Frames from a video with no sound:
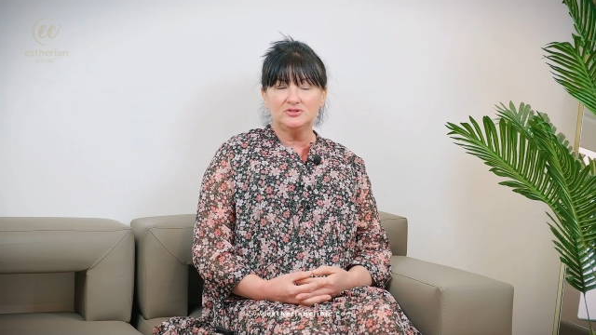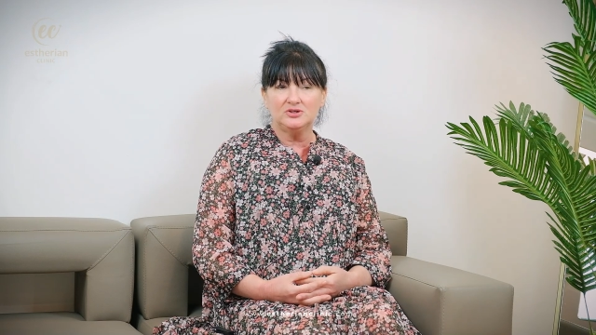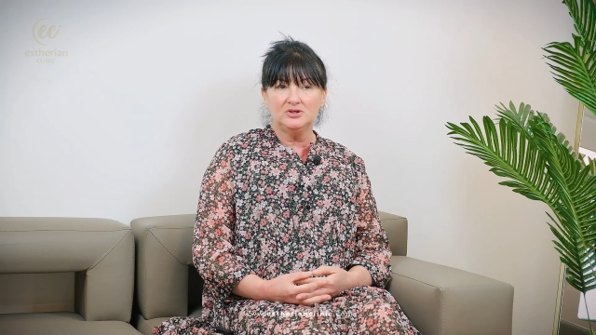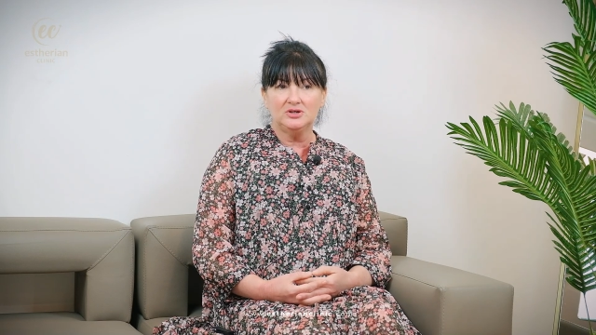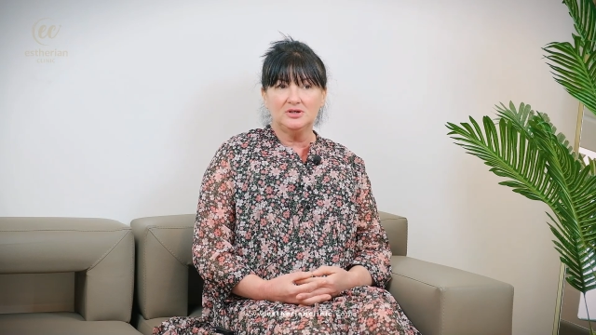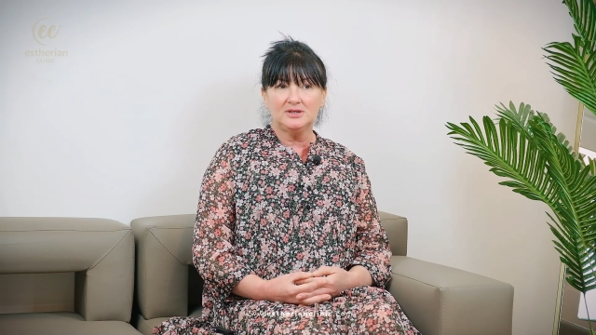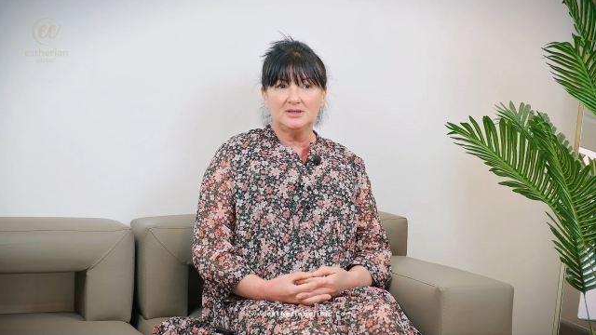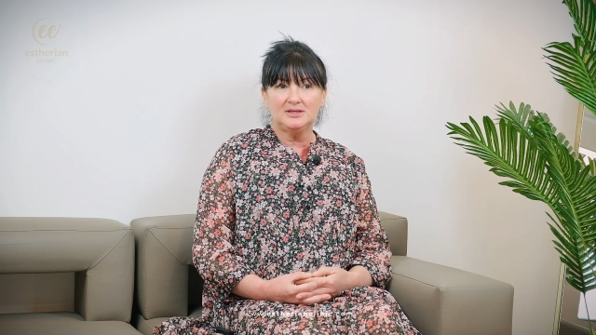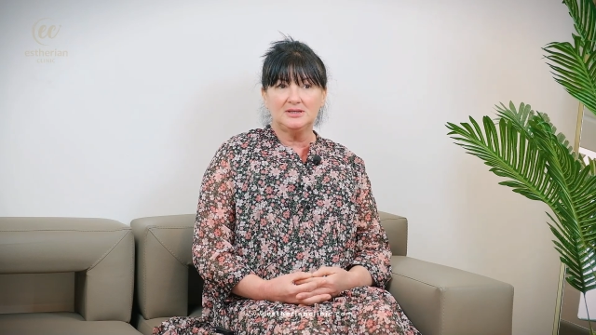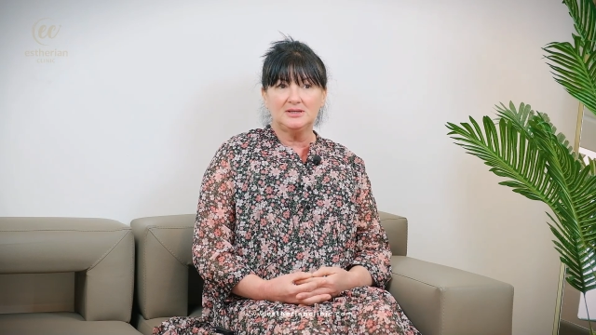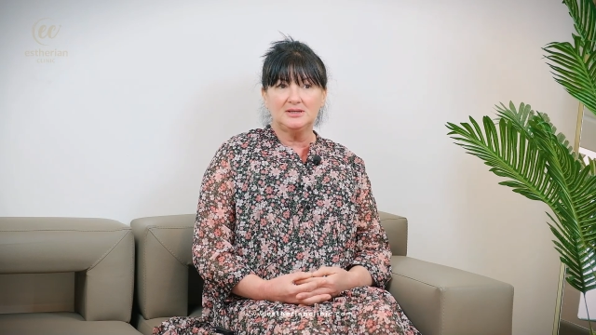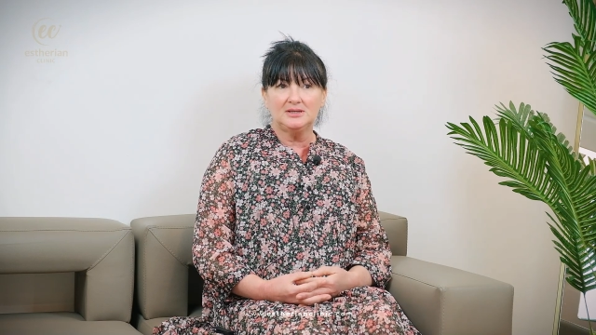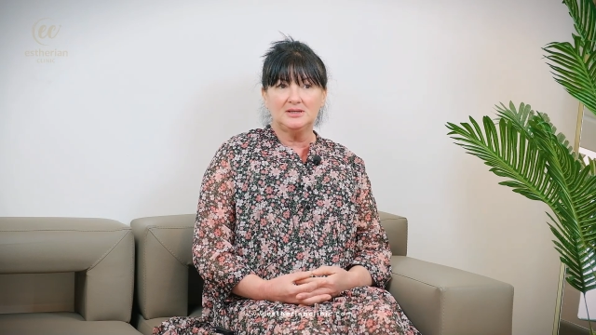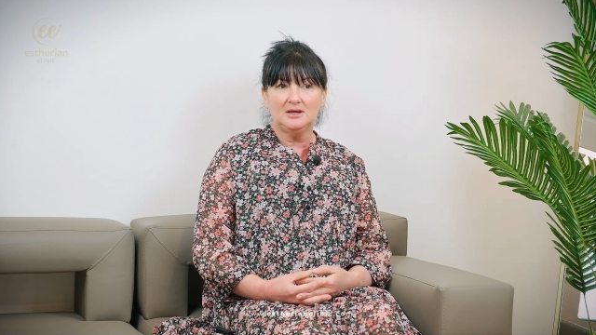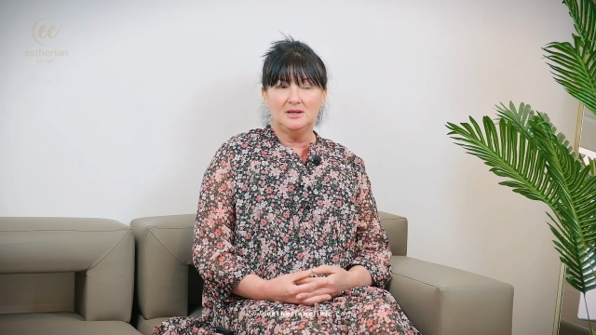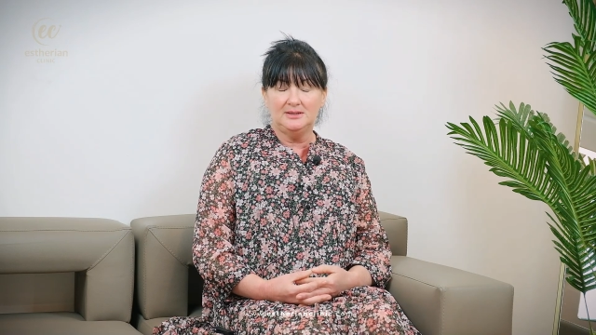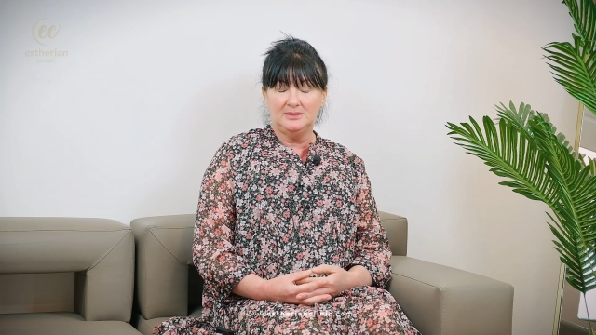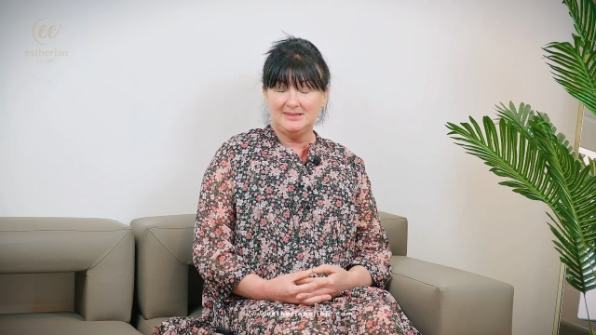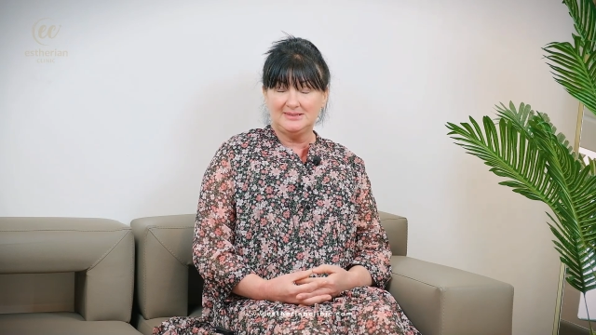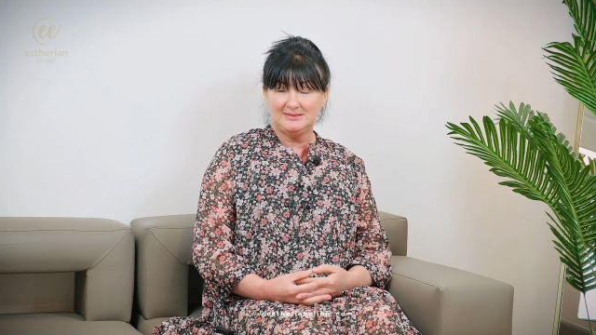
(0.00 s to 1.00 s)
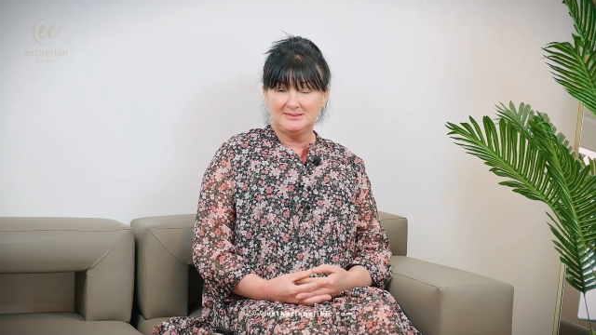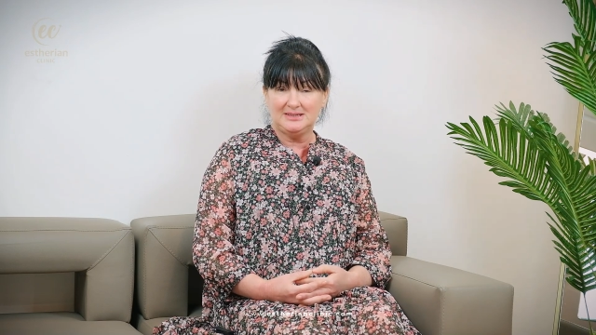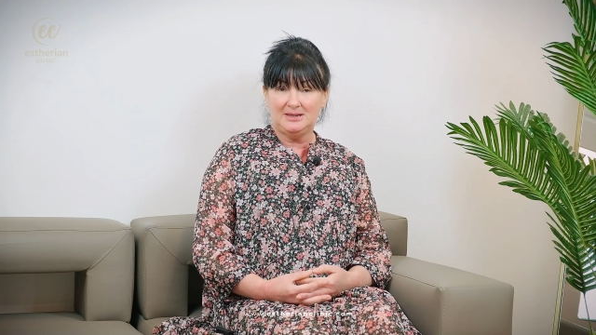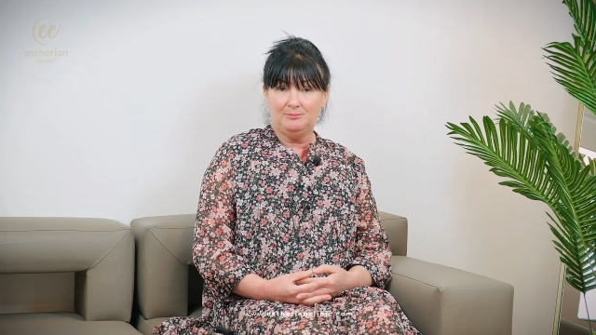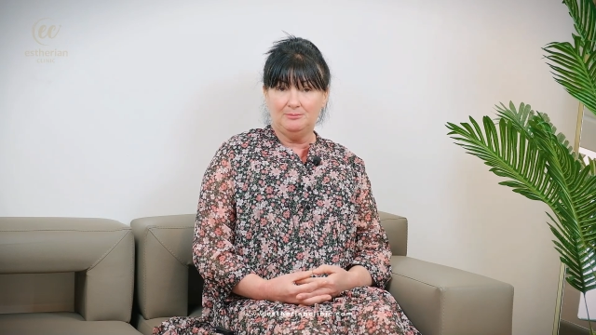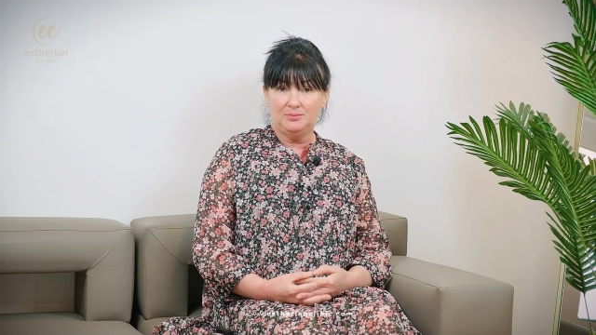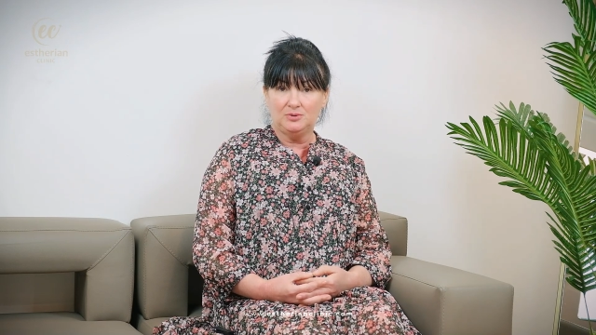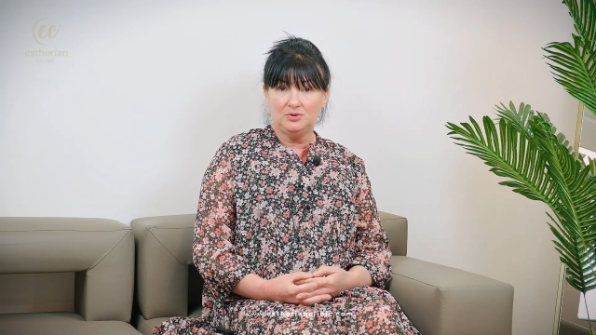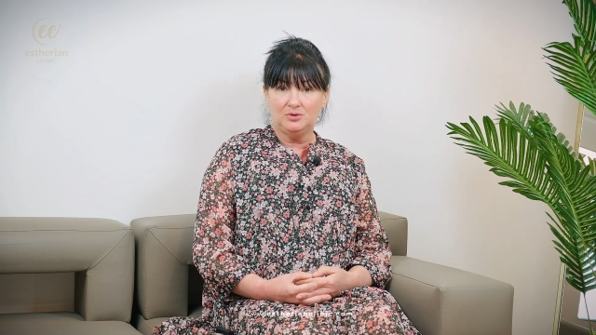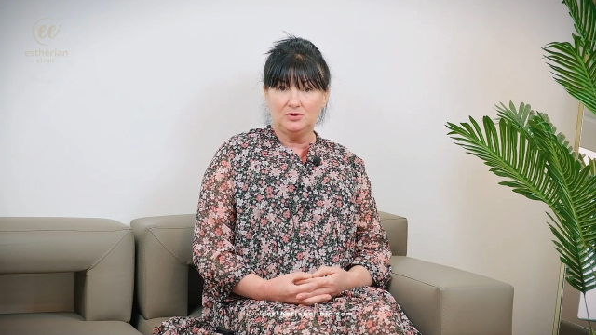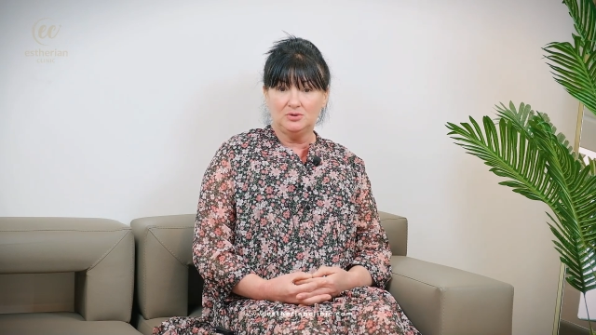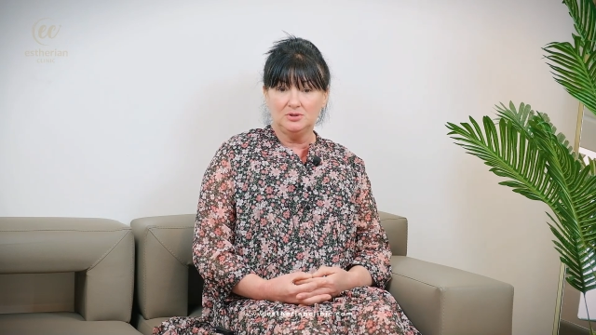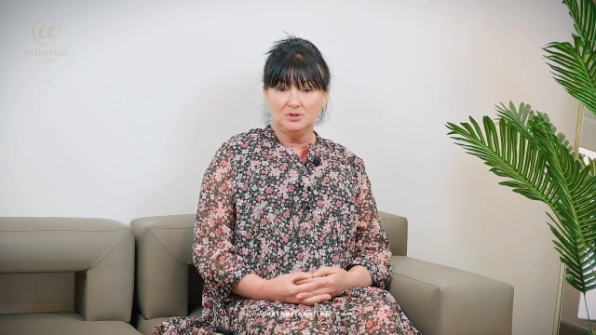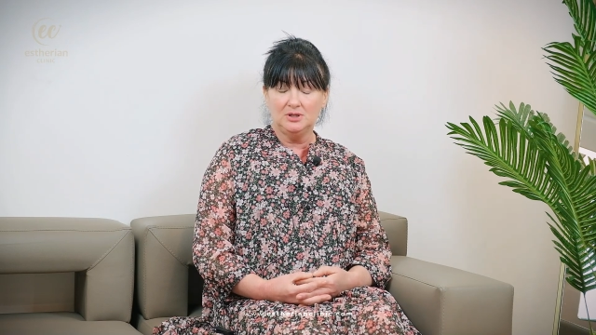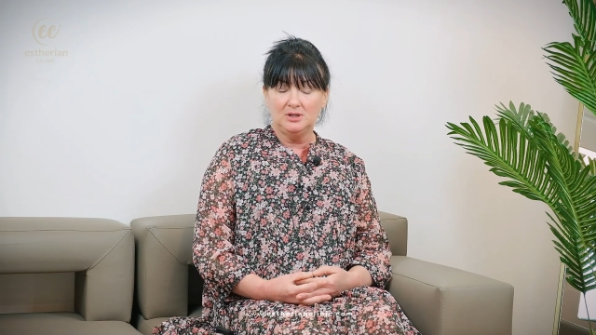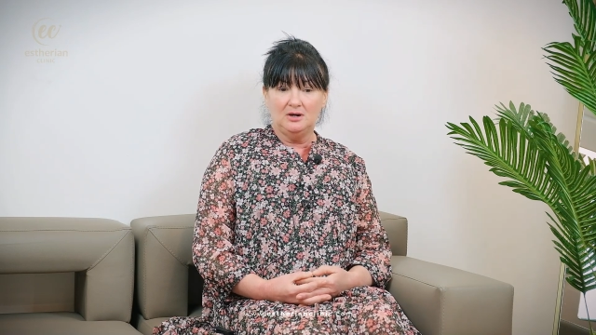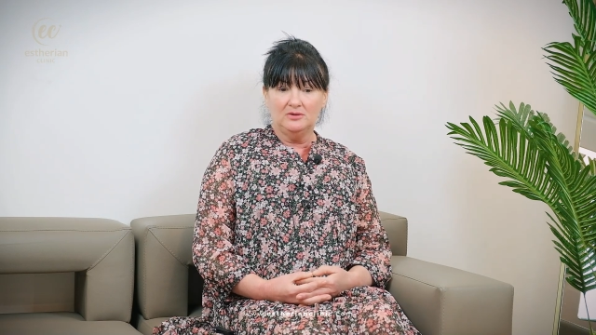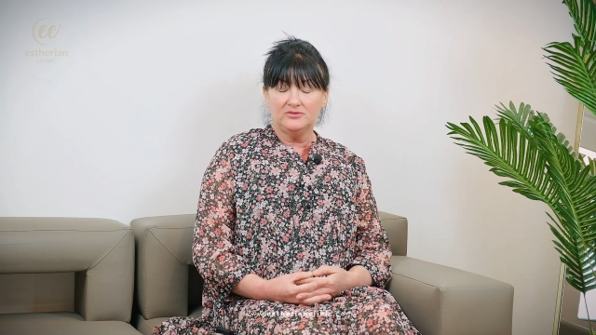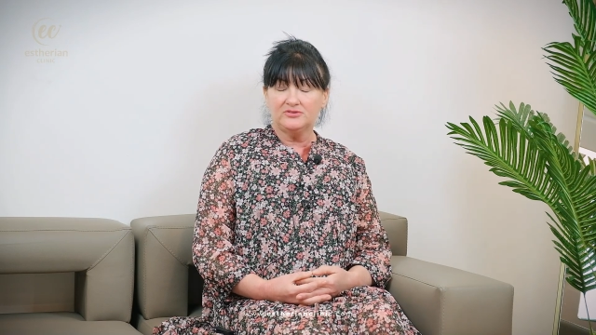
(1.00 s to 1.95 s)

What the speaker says: Turkey, in Istanbul,